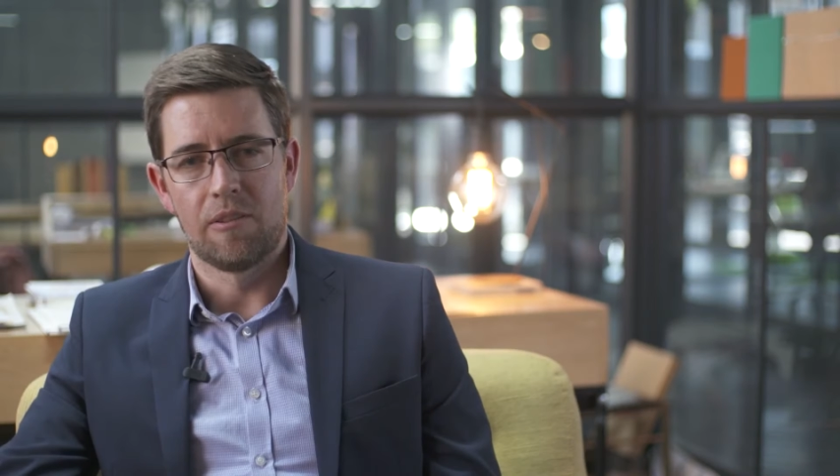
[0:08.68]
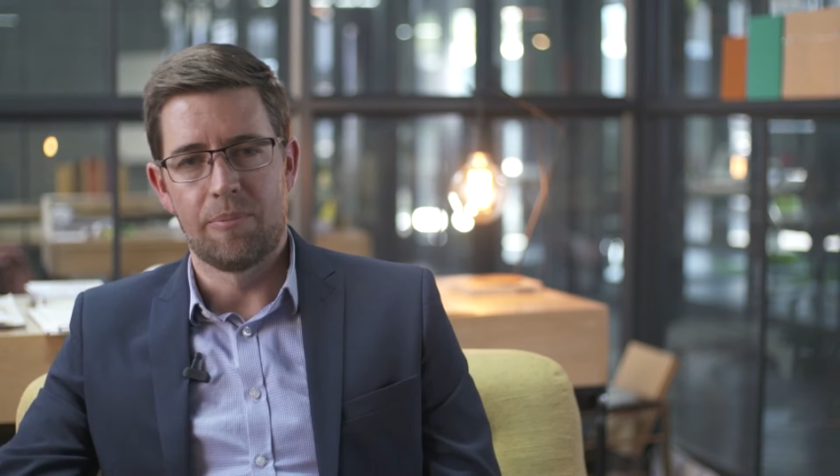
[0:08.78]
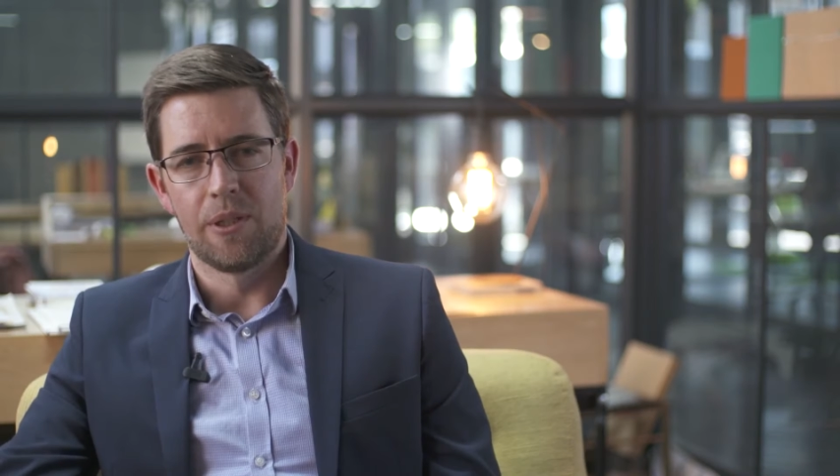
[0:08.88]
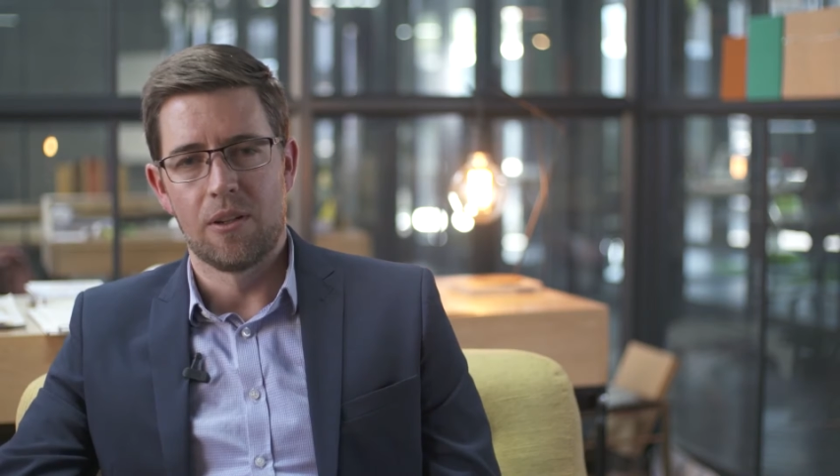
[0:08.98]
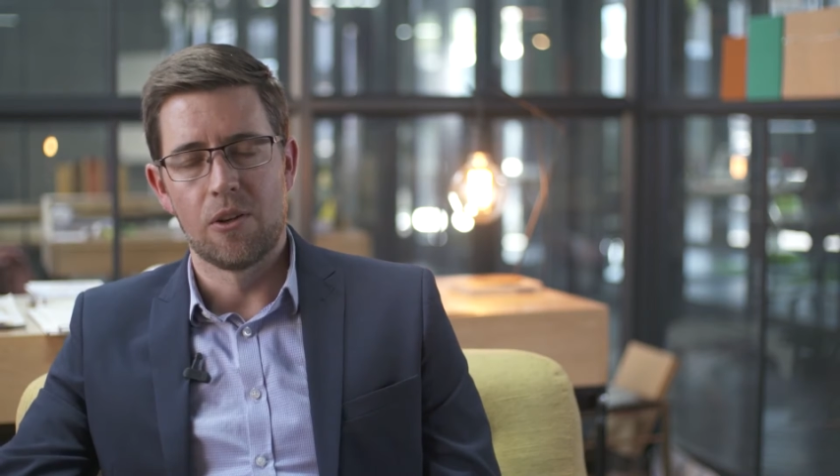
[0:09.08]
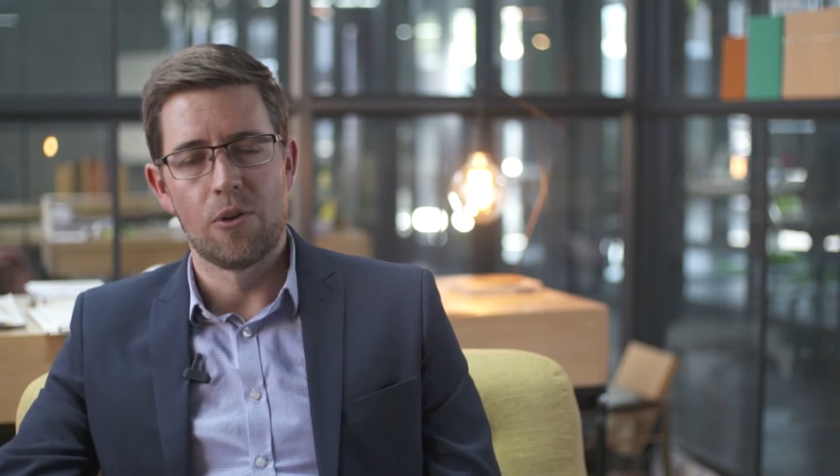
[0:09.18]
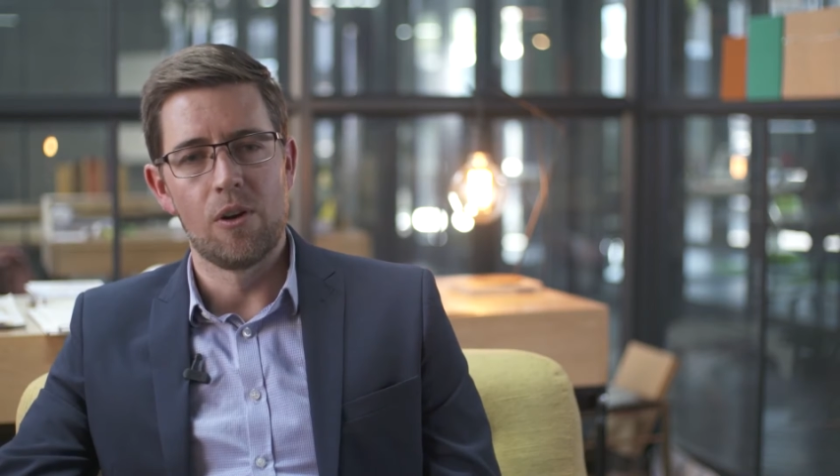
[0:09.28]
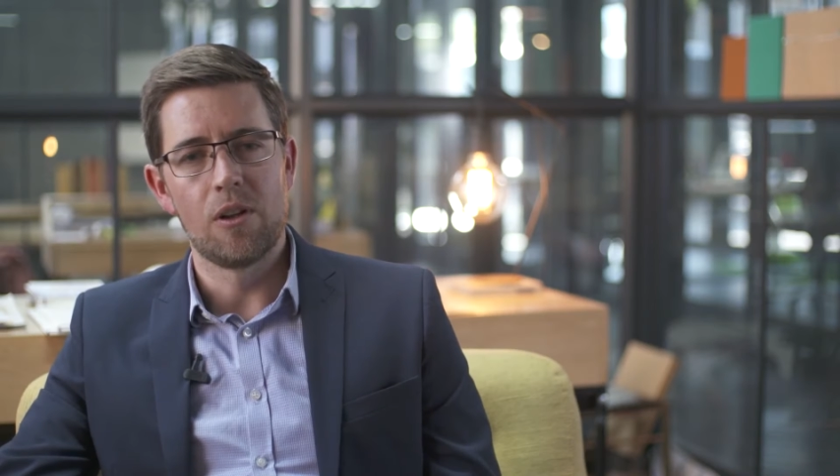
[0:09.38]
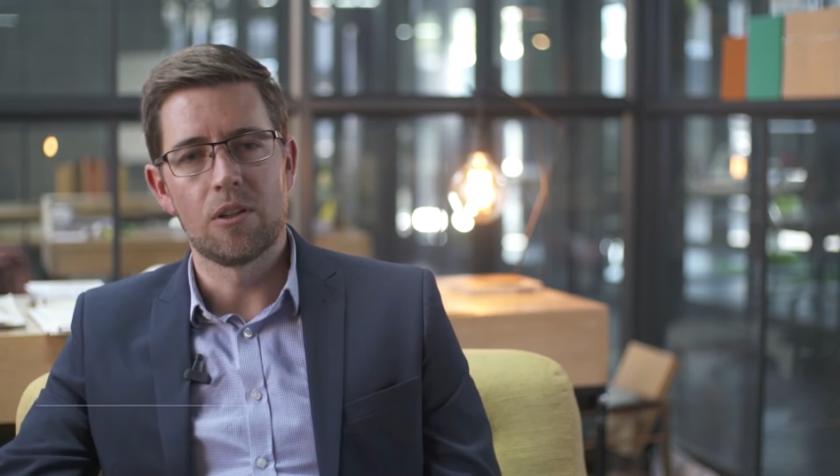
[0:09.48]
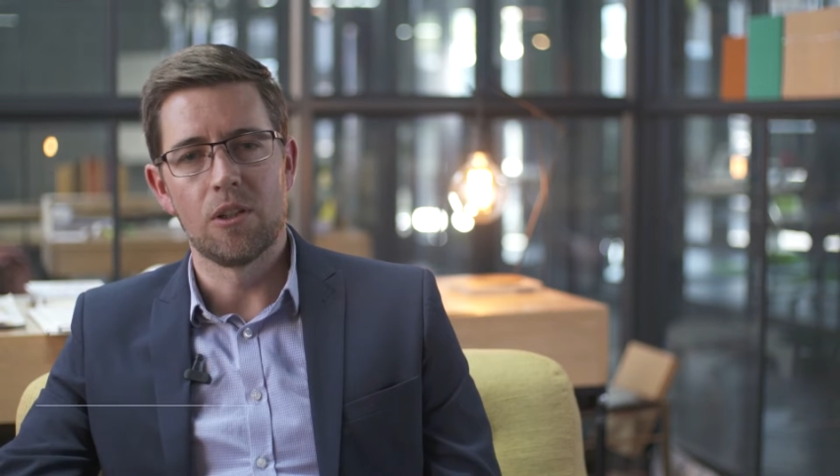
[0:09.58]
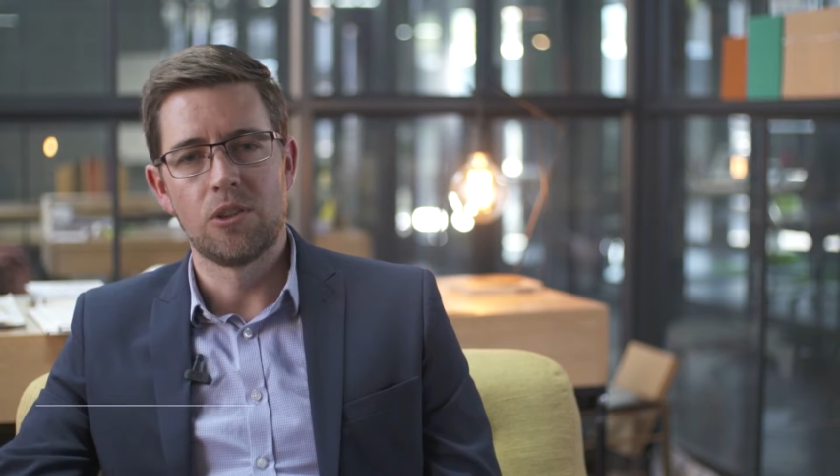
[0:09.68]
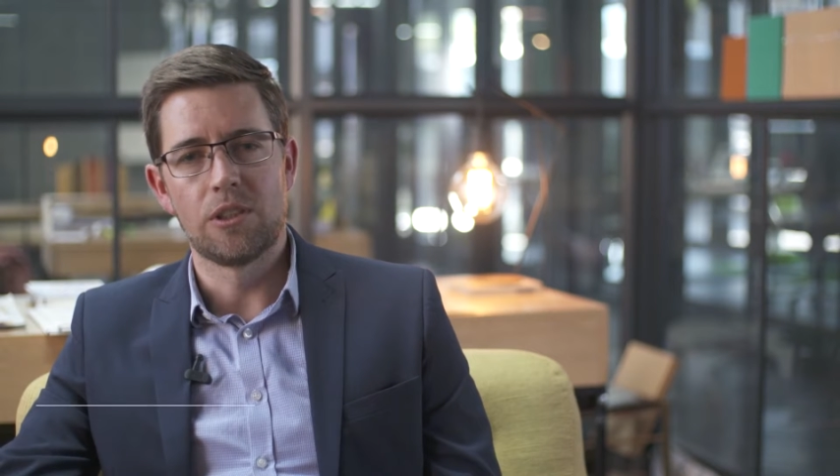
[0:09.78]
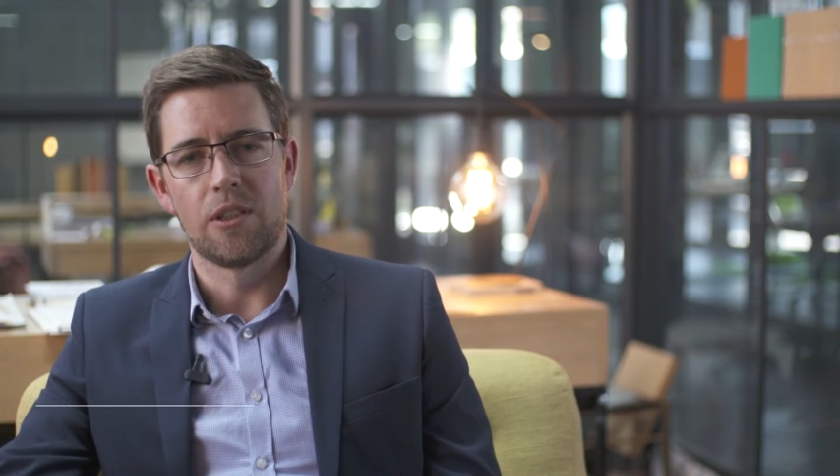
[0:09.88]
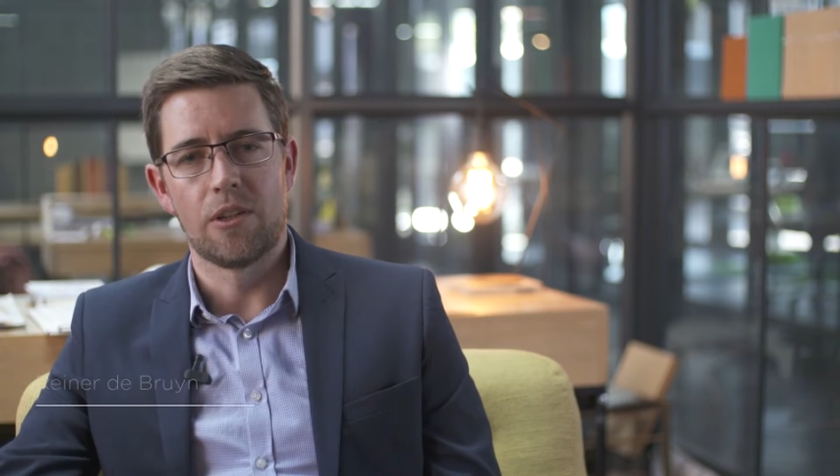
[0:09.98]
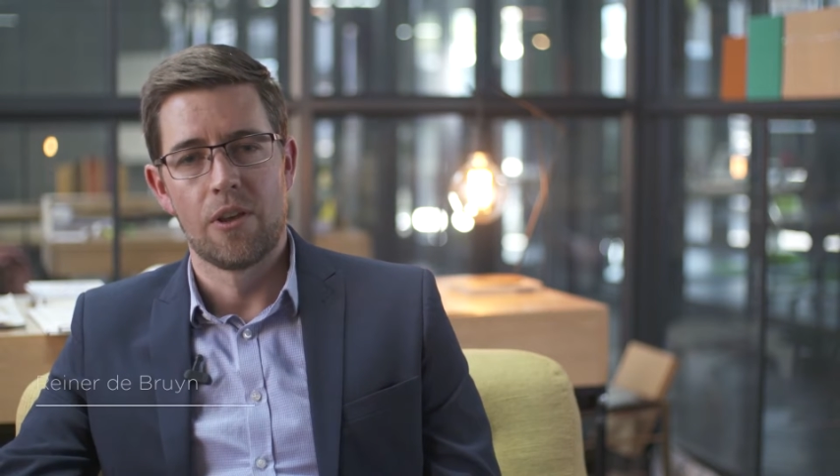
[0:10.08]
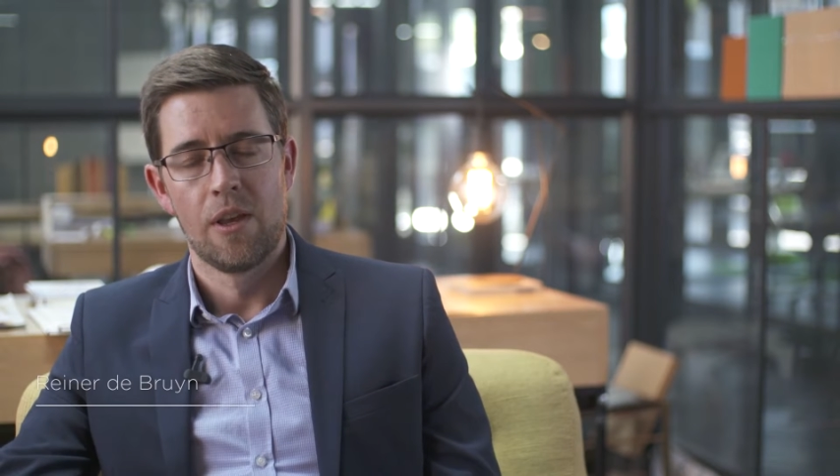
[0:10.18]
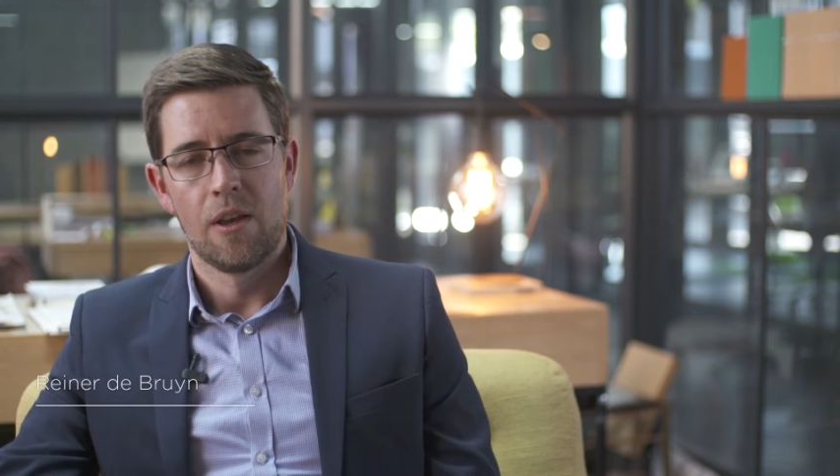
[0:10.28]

have been on a roller coaster